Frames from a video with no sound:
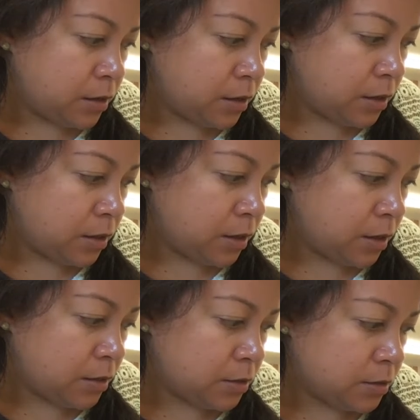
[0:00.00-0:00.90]
and
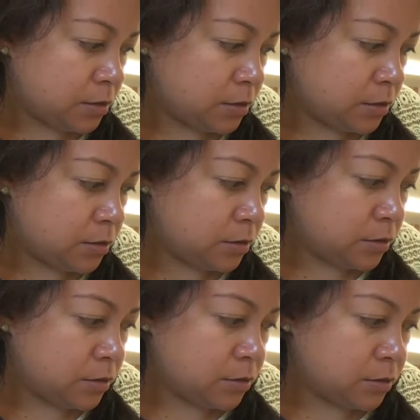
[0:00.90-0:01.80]
then
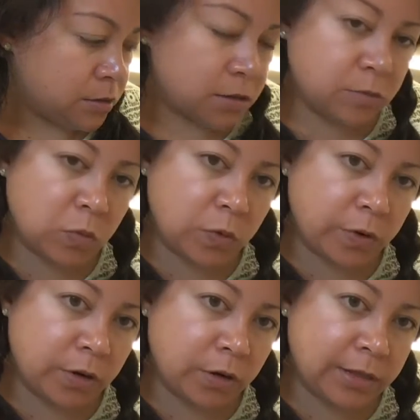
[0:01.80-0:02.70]
some
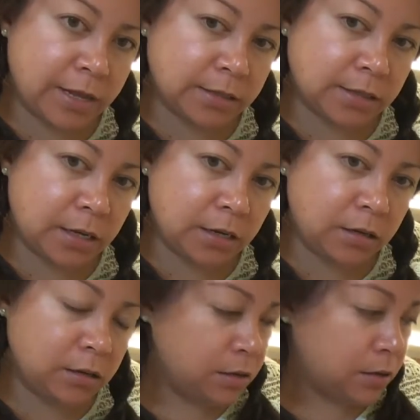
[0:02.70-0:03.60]
more on that side
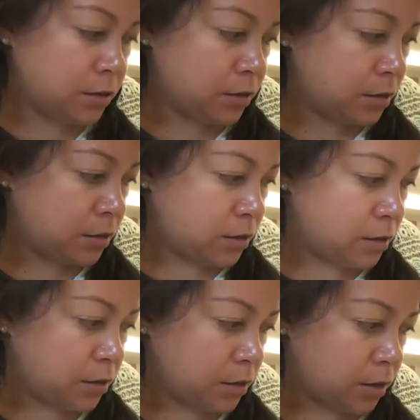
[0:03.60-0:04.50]

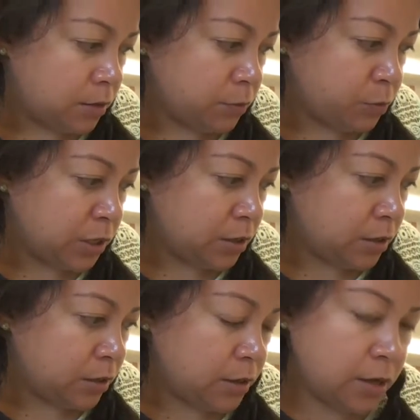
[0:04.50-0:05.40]
and repeat
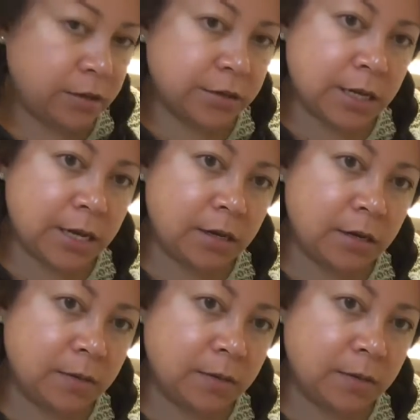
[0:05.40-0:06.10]
it on the other side.